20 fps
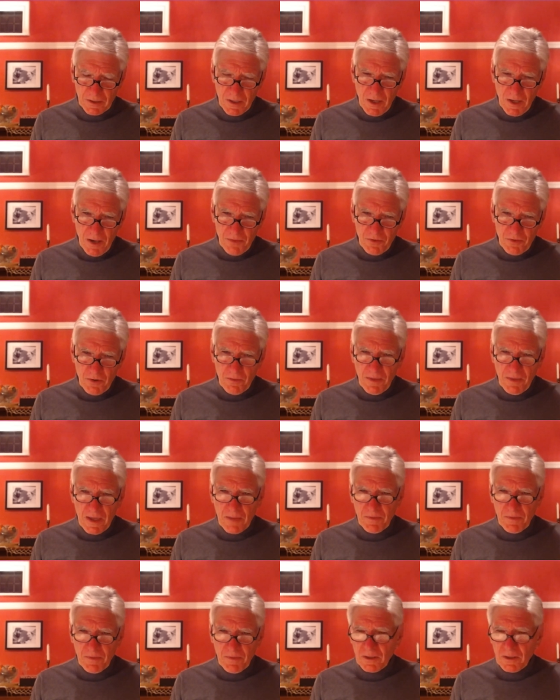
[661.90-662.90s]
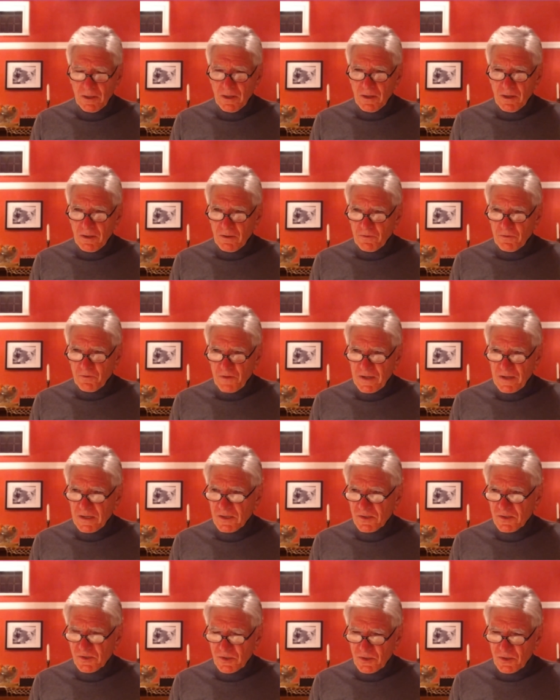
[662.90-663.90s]
There may be
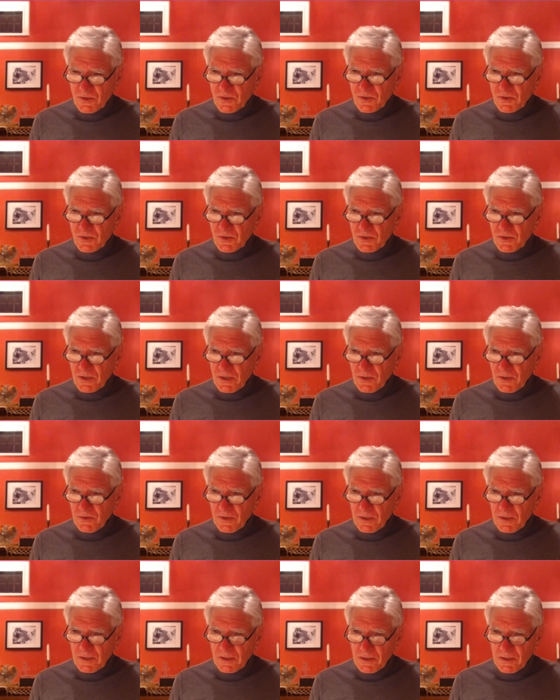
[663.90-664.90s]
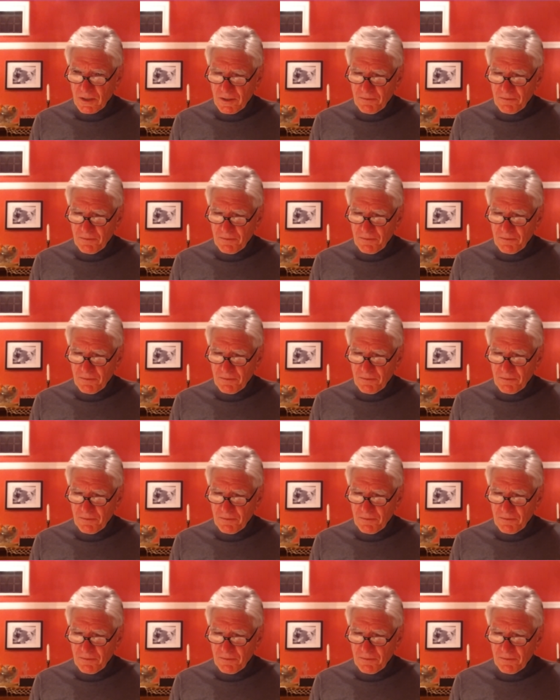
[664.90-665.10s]
phases in the uh,